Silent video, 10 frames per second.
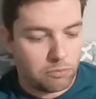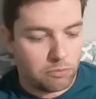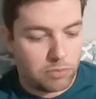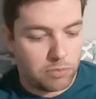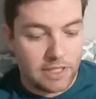
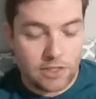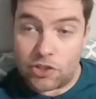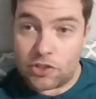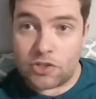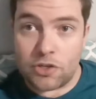please
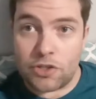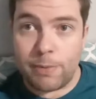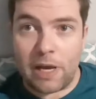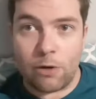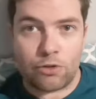just search me
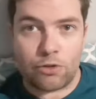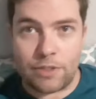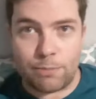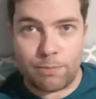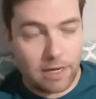out,
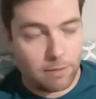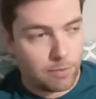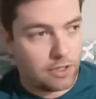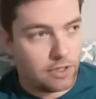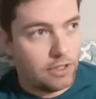Travis
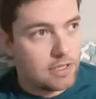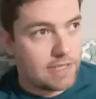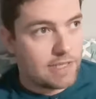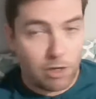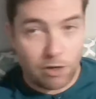Pangburn.
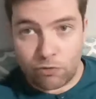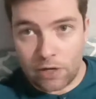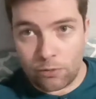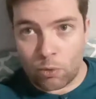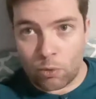Send me a
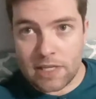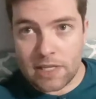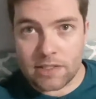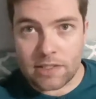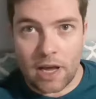friend
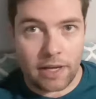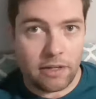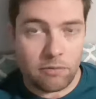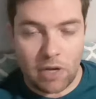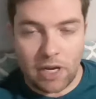request. I
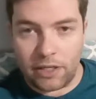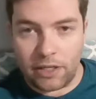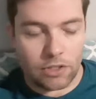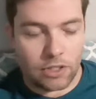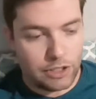
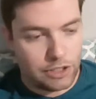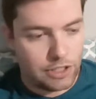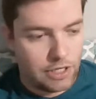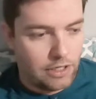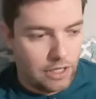encourage
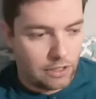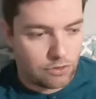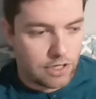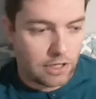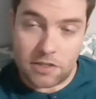
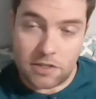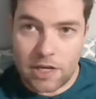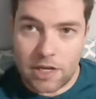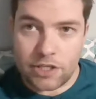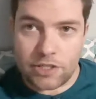interesting
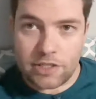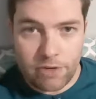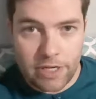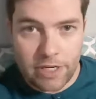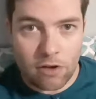discussions every
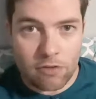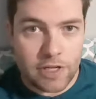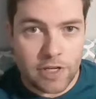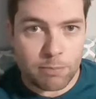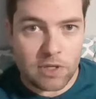day on
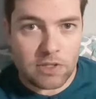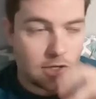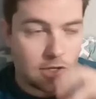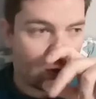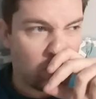Facebook.
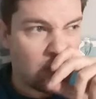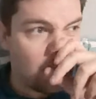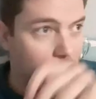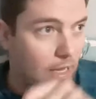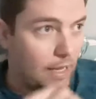So
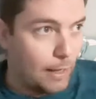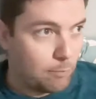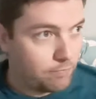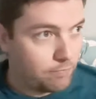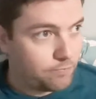
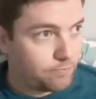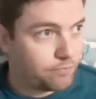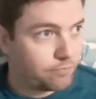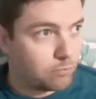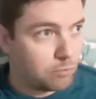um,
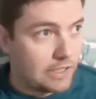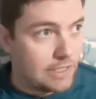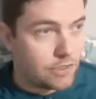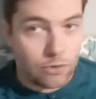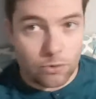
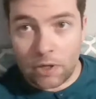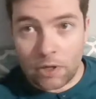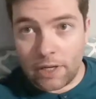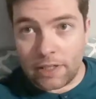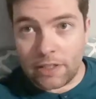please
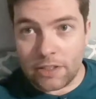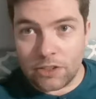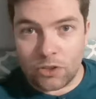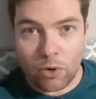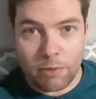do
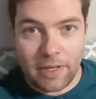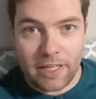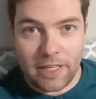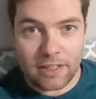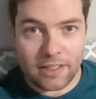join
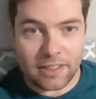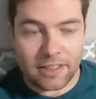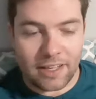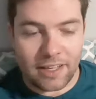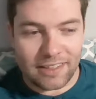me.
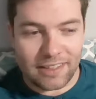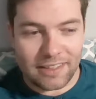Uh,